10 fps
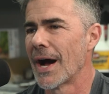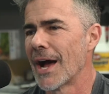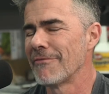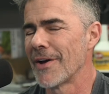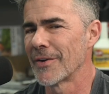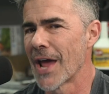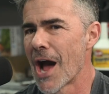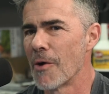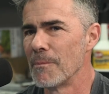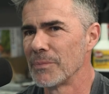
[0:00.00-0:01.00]
I found
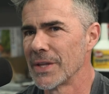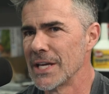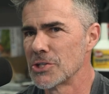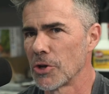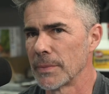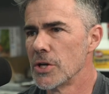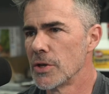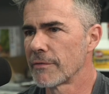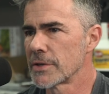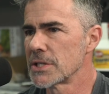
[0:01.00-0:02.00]
out. He told me
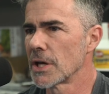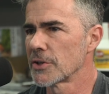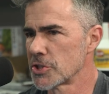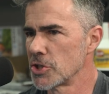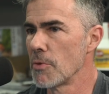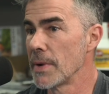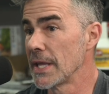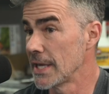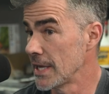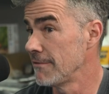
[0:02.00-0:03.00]
you have to sell so
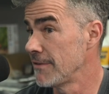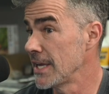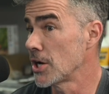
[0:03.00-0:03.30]
many EV